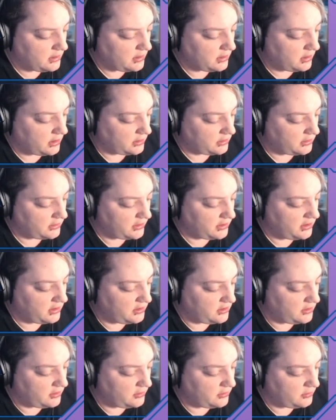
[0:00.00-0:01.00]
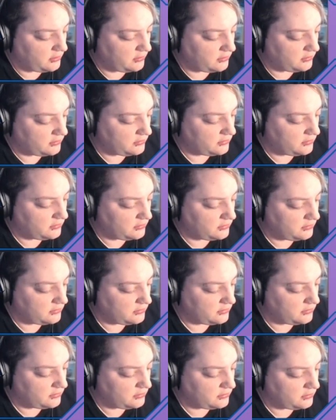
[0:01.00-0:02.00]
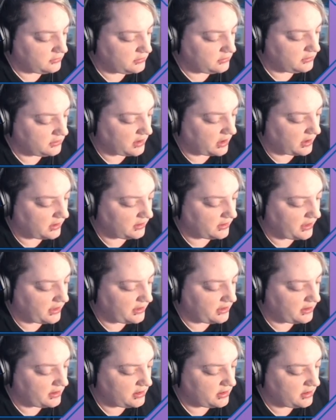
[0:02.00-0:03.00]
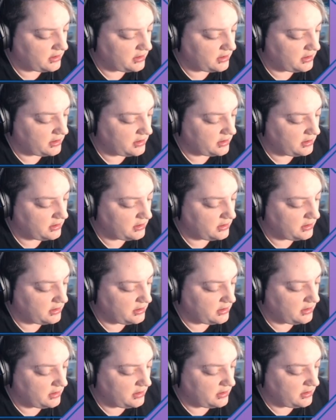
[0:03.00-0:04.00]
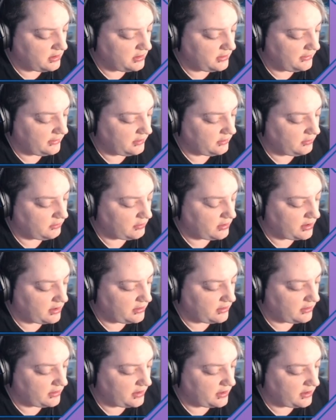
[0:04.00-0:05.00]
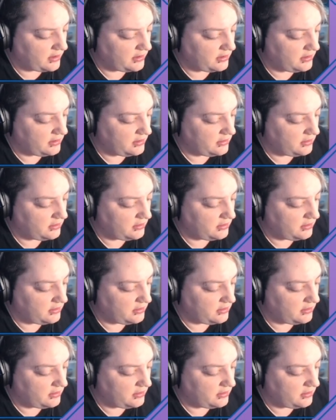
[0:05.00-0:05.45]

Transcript: color Q dot length is greater than